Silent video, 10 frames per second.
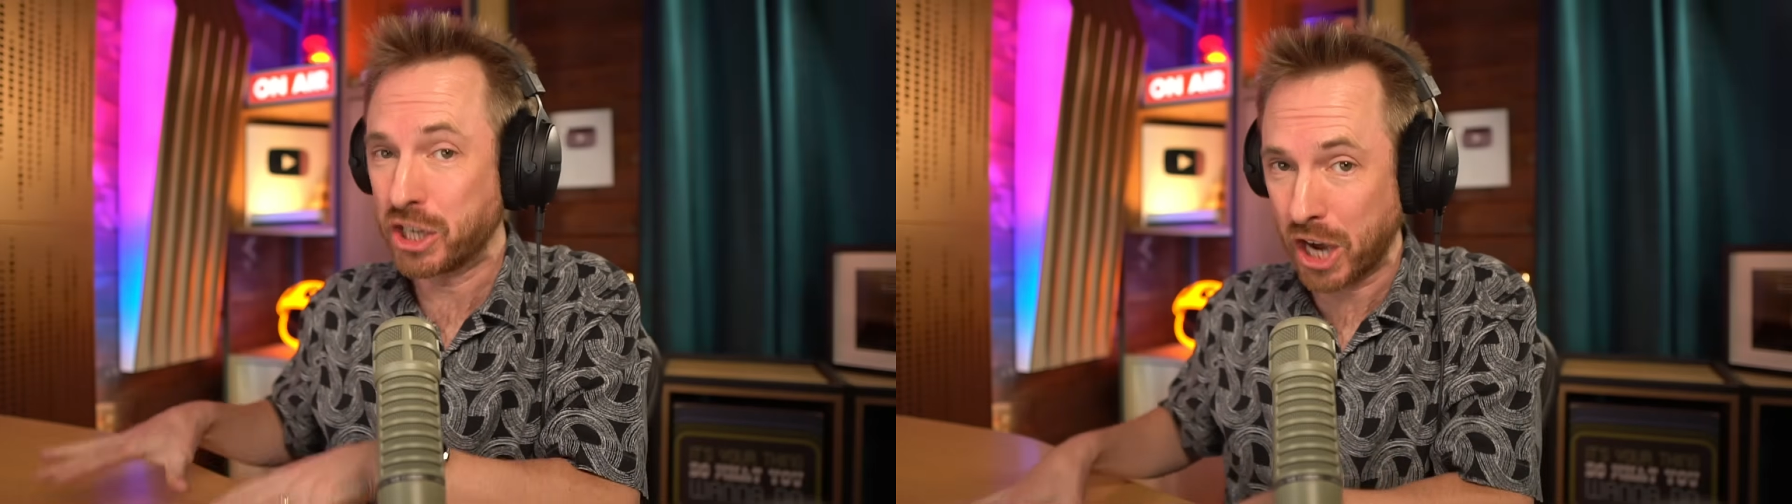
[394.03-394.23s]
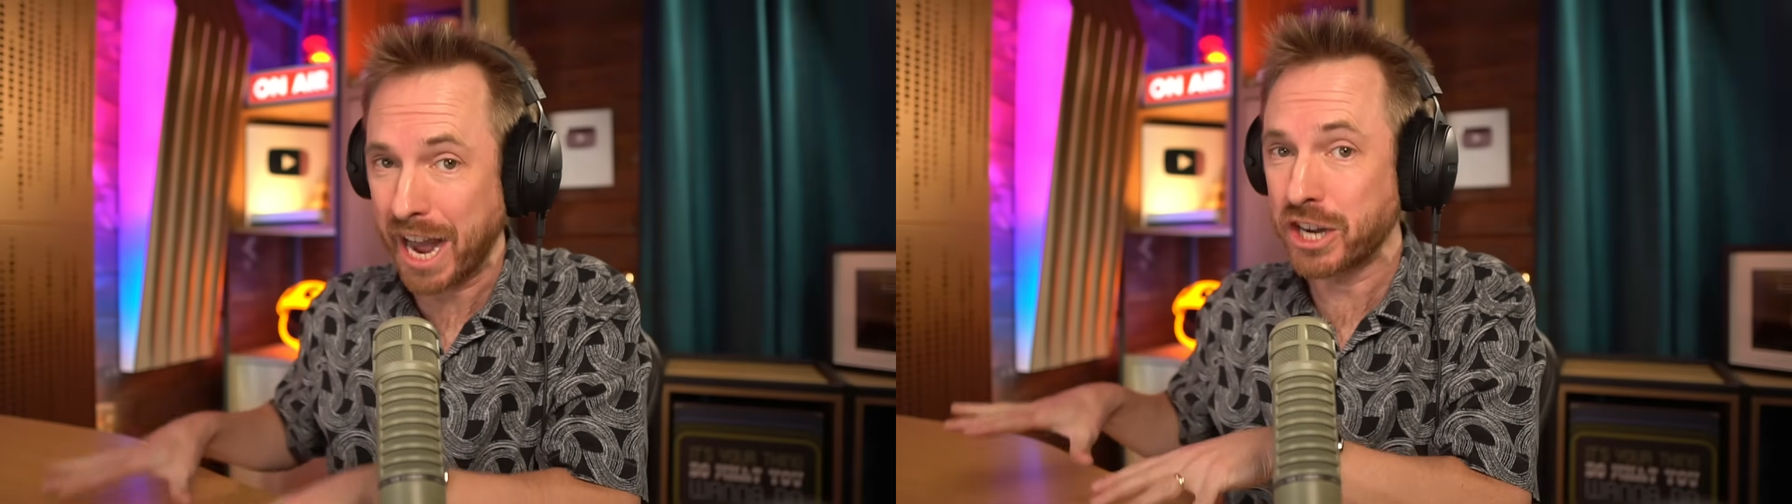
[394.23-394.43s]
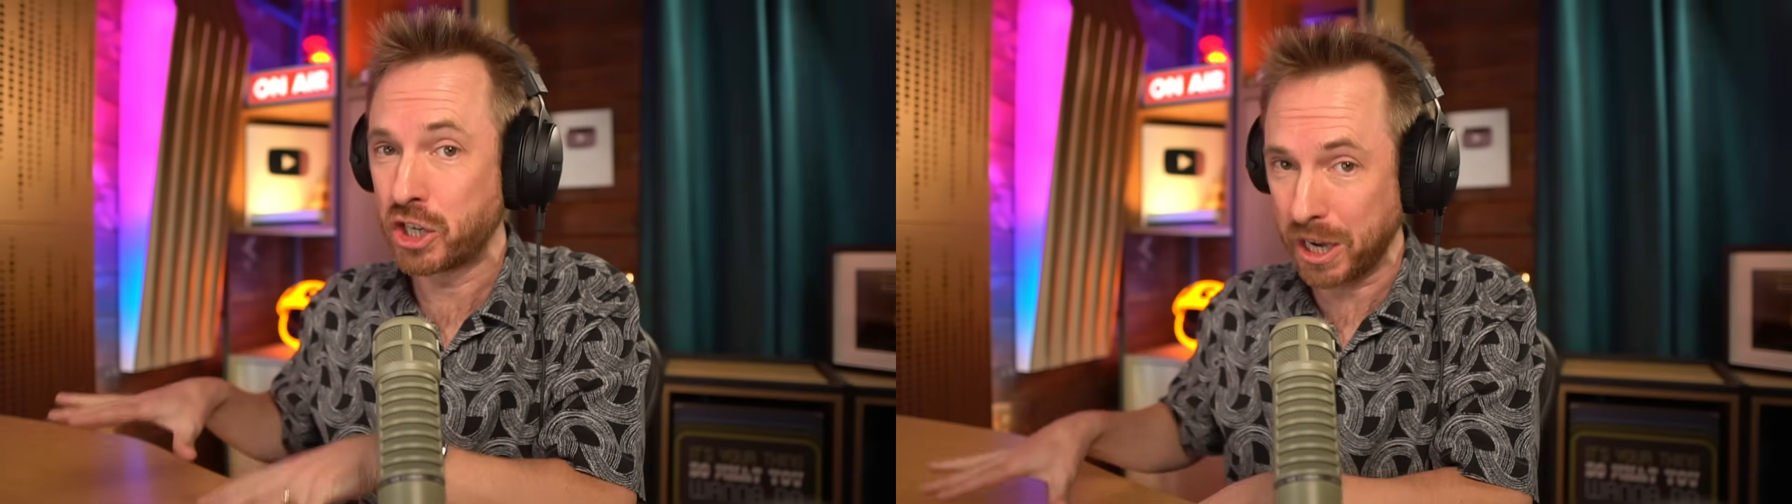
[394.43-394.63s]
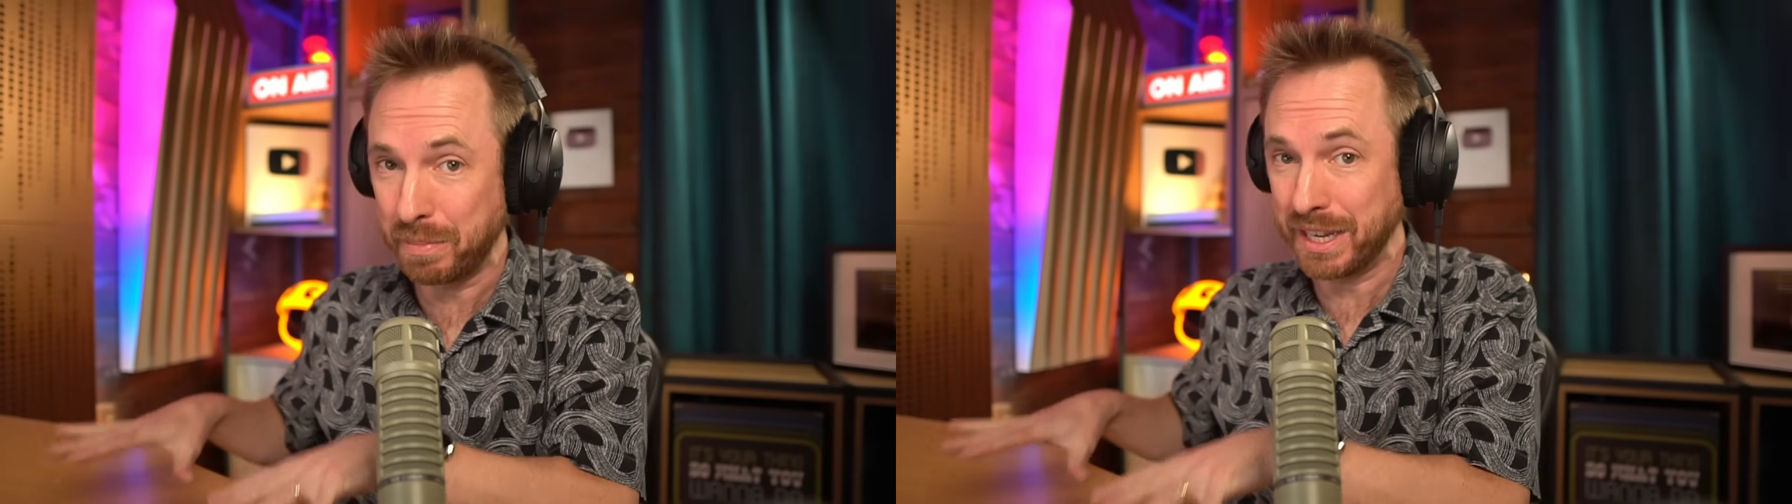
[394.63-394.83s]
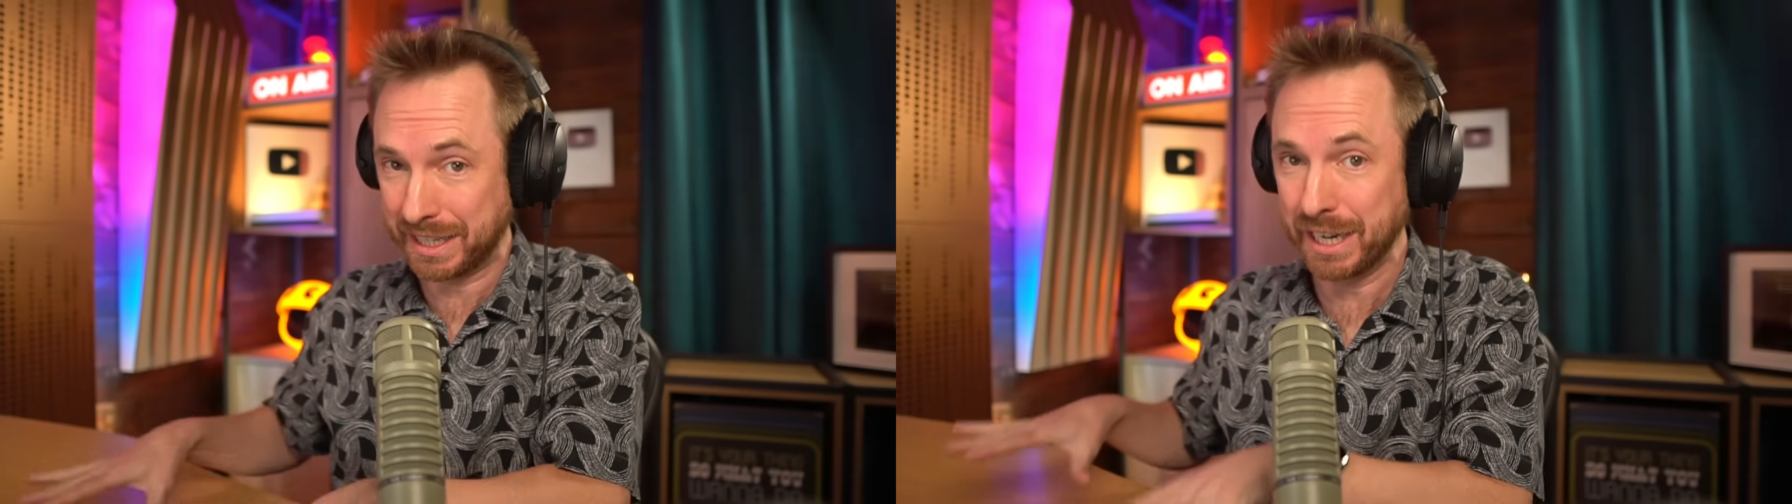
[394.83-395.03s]
Chat
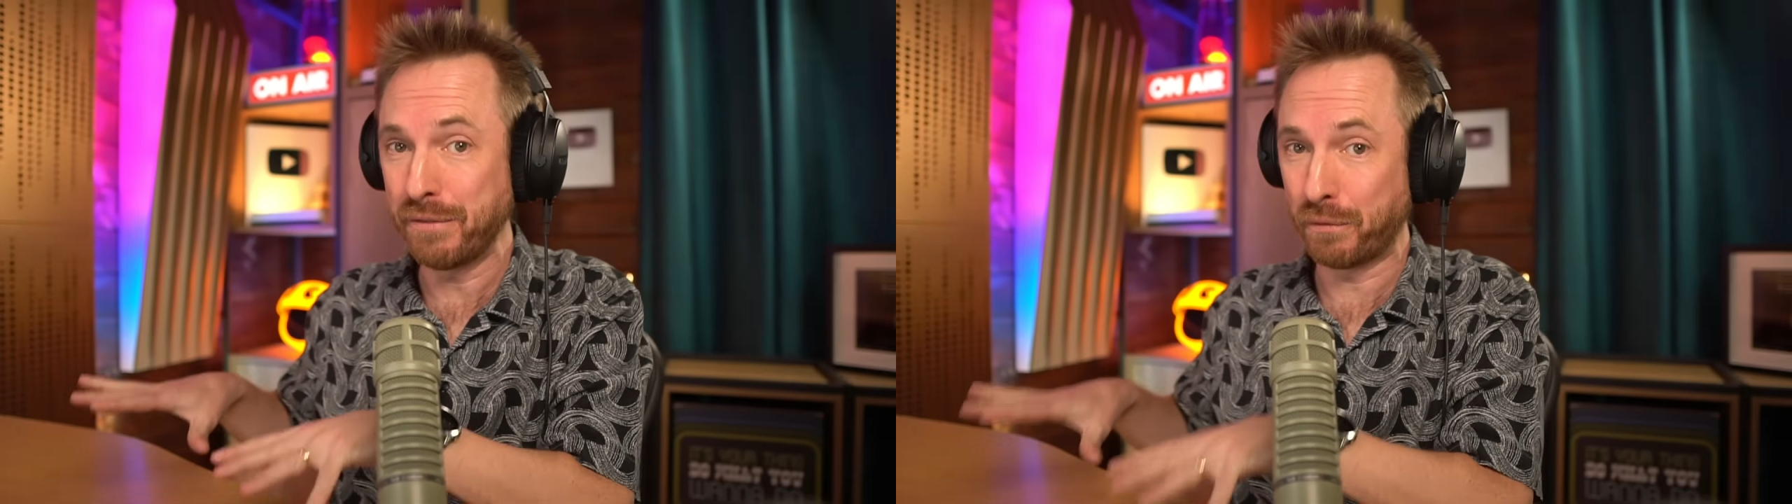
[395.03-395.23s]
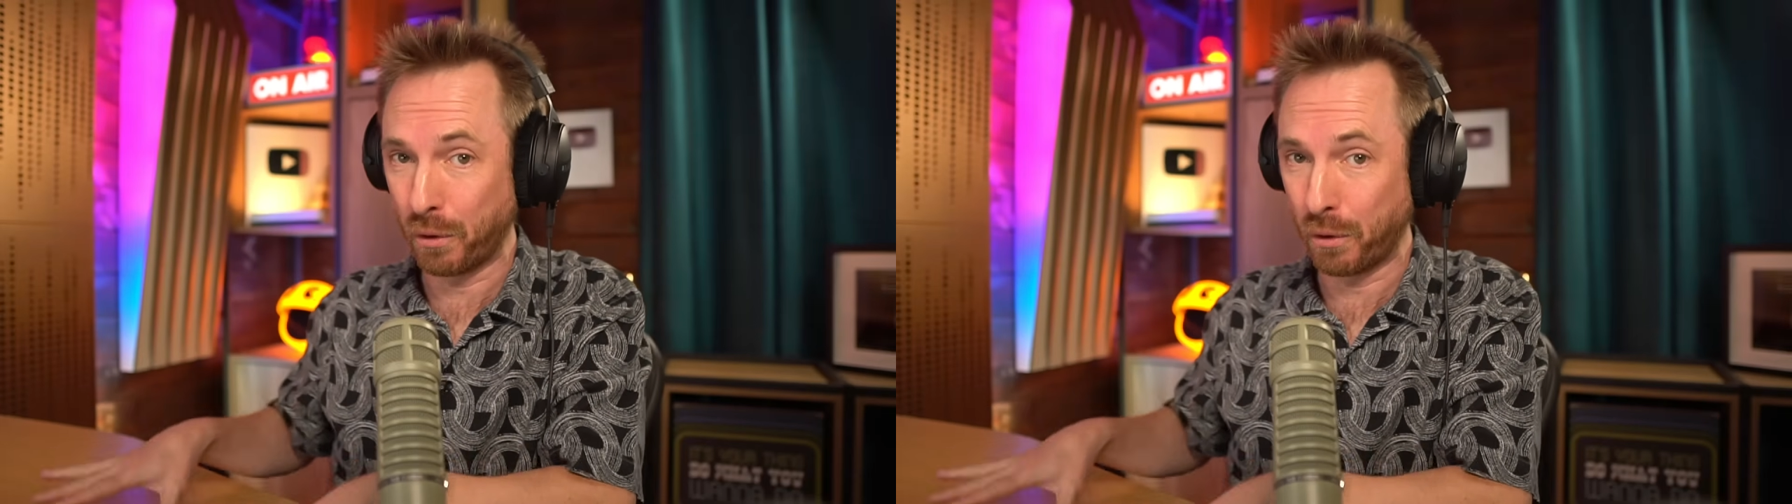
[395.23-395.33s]
GPT